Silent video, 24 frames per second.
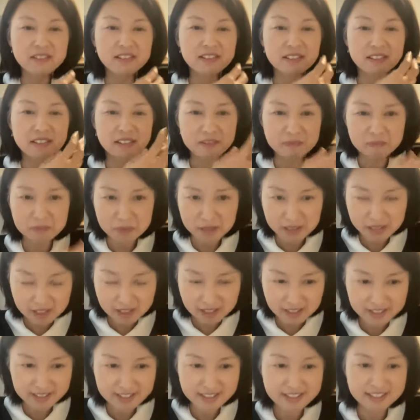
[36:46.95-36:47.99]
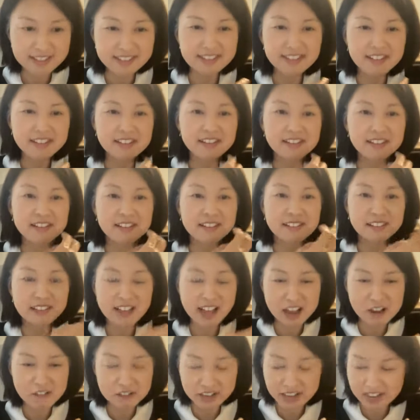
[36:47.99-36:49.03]
uh, piece, uh,
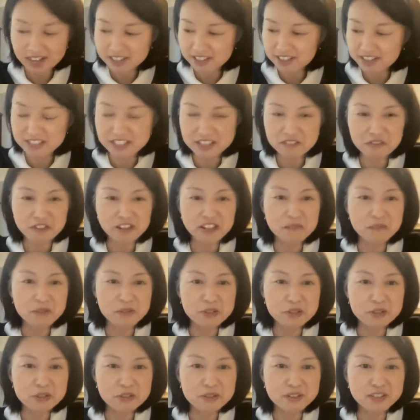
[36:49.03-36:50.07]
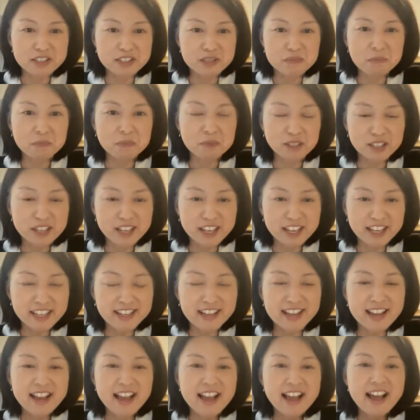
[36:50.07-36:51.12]
Howard Hanson Symphony Number Two, is played
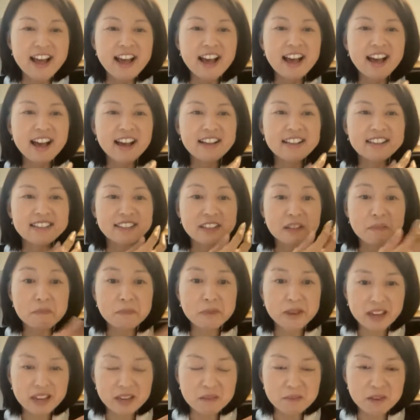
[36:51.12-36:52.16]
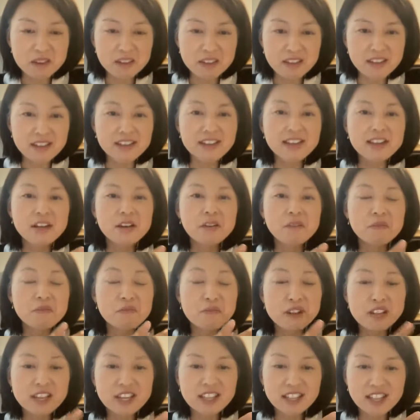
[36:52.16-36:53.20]
as the baby
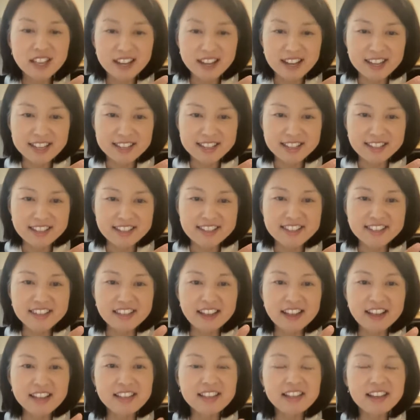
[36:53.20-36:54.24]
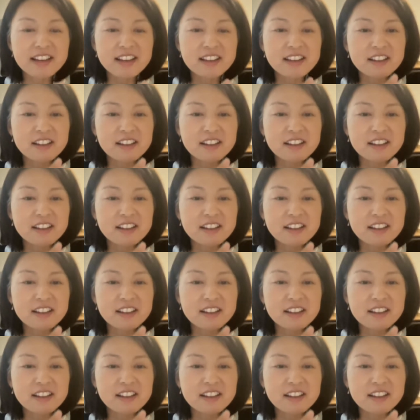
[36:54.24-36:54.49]
realizes that